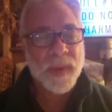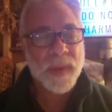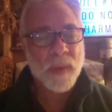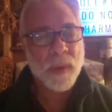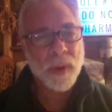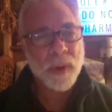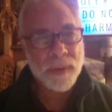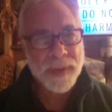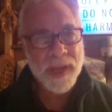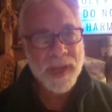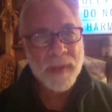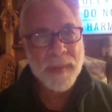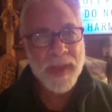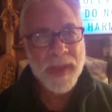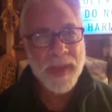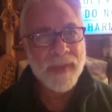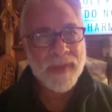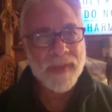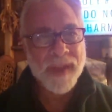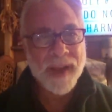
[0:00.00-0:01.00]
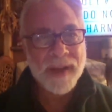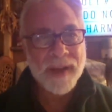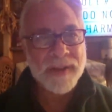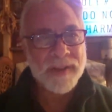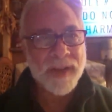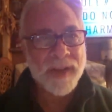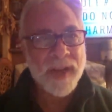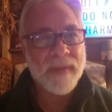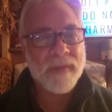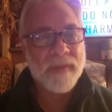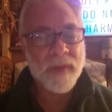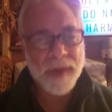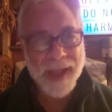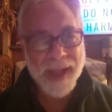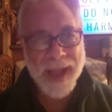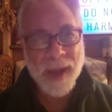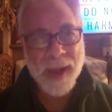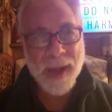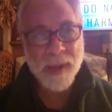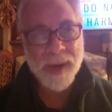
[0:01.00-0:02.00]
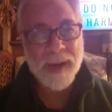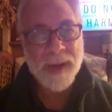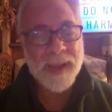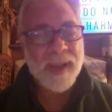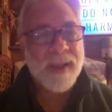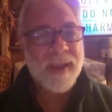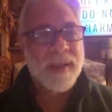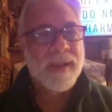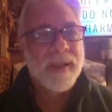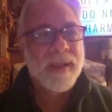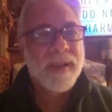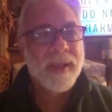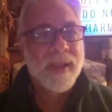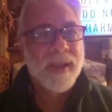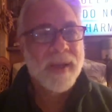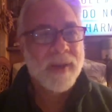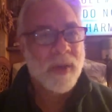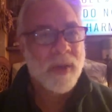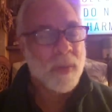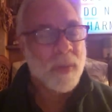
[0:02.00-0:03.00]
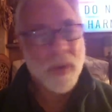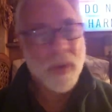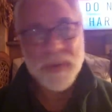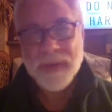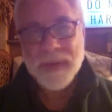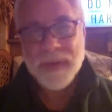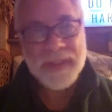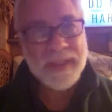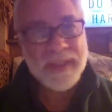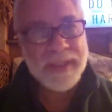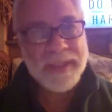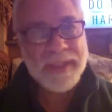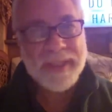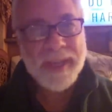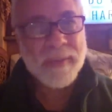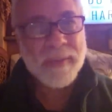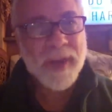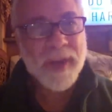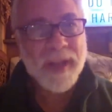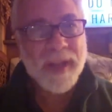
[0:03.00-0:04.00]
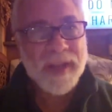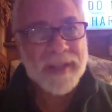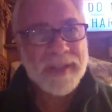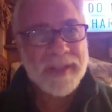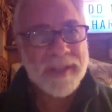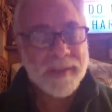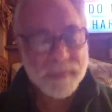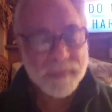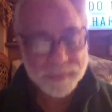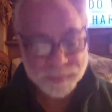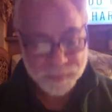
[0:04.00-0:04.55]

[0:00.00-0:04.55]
We're only going to be on the air tonight for an hour, no more than 60 minutes.